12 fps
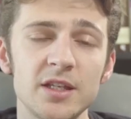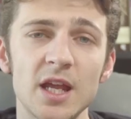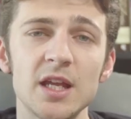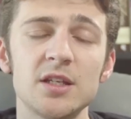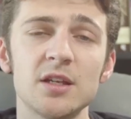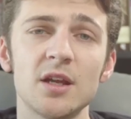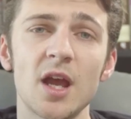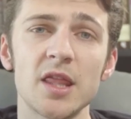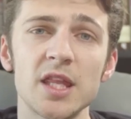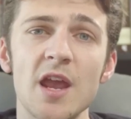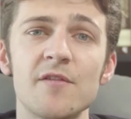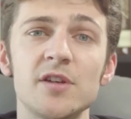data and
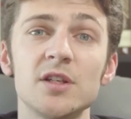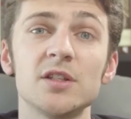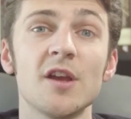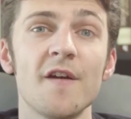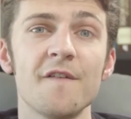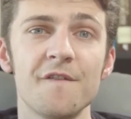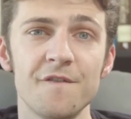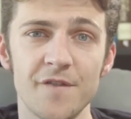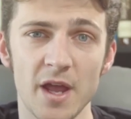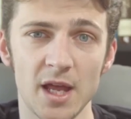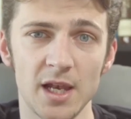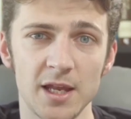the evidence
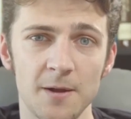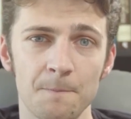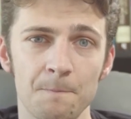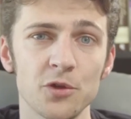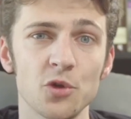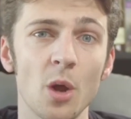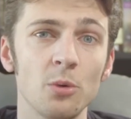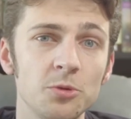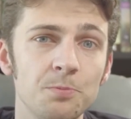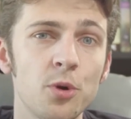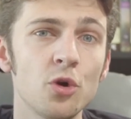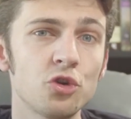fairly. So I
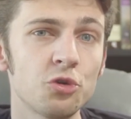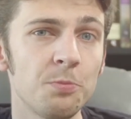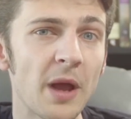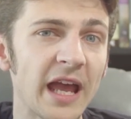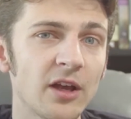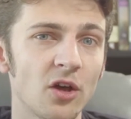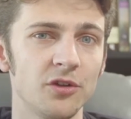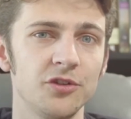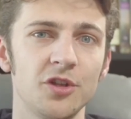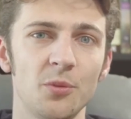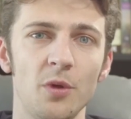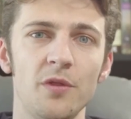would push back on
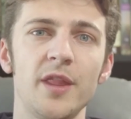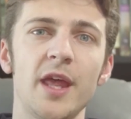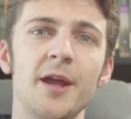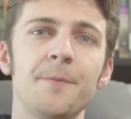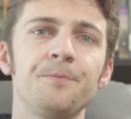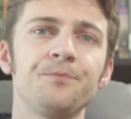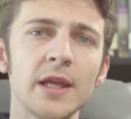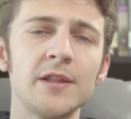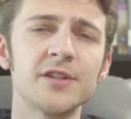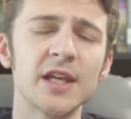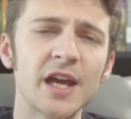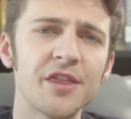someone there
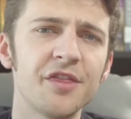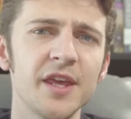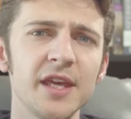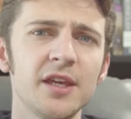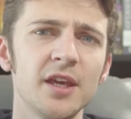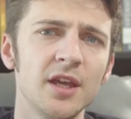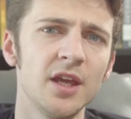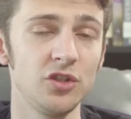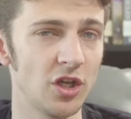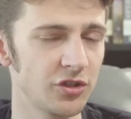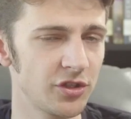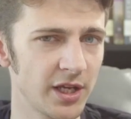and say, I think,
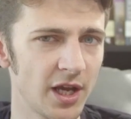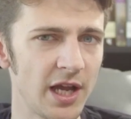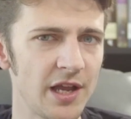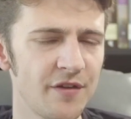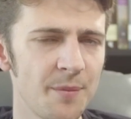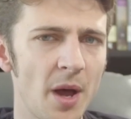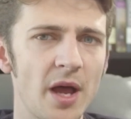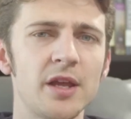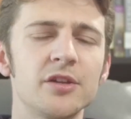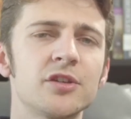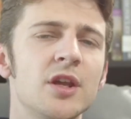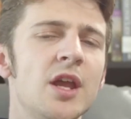just like I have a
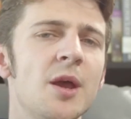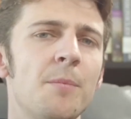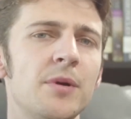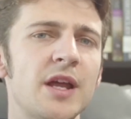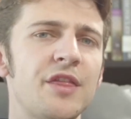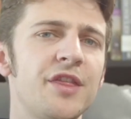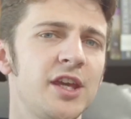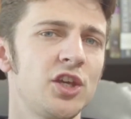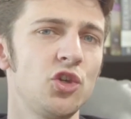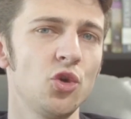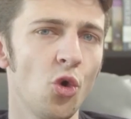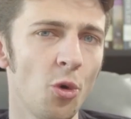bias, but I
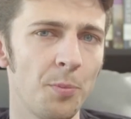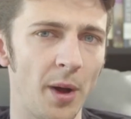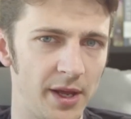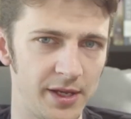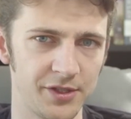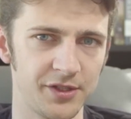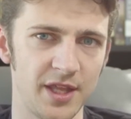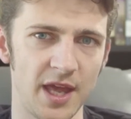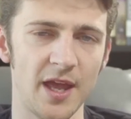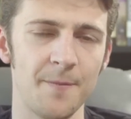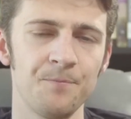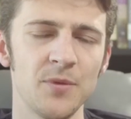think your bias
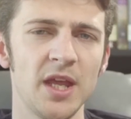there